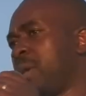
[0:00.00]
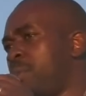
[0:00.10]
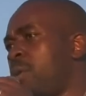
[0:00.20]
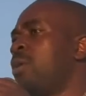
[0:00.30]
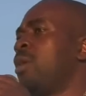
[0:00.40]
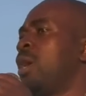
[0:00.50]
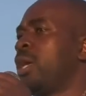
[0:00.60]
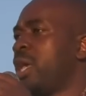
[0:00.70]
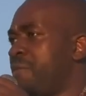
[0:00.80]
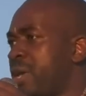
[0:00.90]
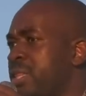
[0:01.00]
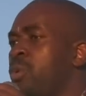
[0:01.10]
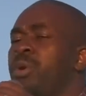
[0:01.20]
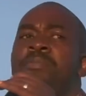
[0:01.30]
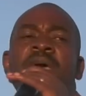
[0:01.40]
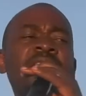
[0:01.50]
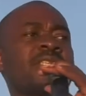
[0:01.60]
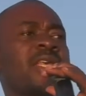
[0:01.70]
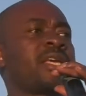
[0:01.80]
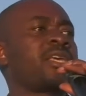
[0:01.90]
people. Even the women
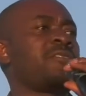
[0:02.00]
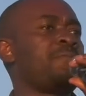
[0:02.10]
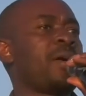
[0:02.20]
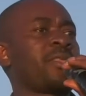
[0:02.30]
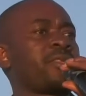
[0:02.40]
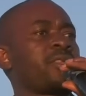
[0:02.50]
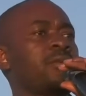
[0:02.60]
as they give birth.